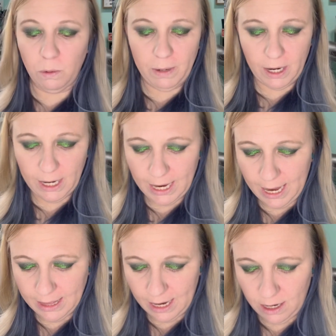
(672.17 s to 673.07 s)
Mary
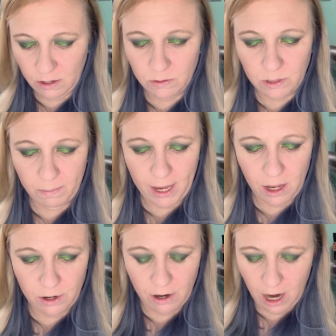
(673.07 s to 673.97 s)
Kay that I use on my
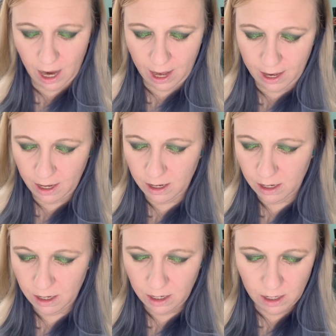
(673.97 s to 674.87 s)
under eye.
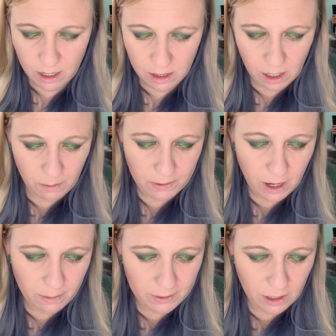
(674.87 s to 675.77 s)
And I'll
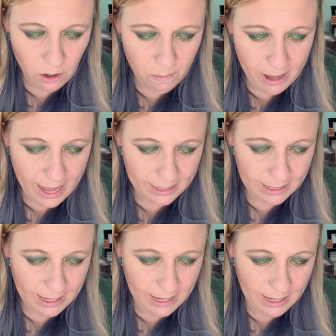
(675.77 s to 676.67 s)
probably go back
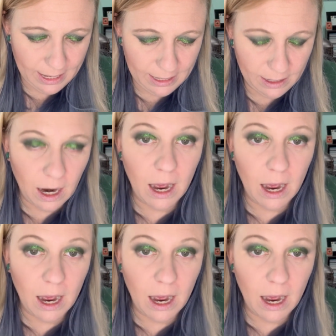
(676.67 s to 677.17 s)
and